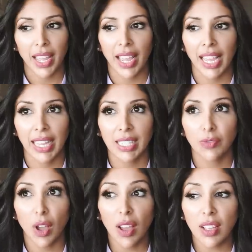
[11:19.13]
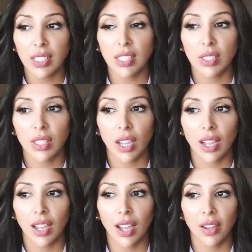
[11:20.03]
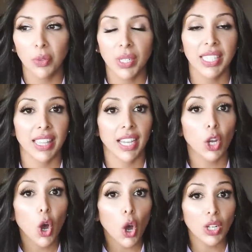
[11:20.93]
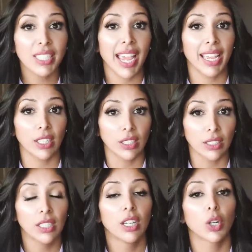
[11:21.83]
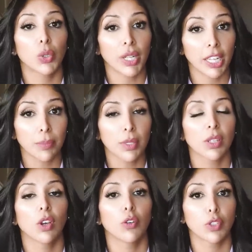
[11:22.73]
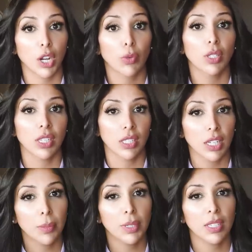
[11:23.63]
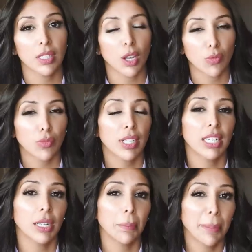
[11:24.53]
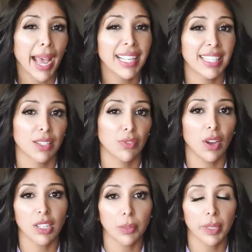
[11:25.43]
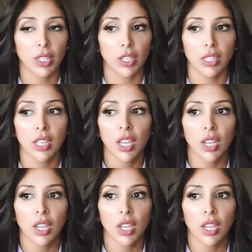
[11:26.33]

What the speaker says: And for us, I've always said that cocktail creams of tyrosinase inhibitors are really best for us because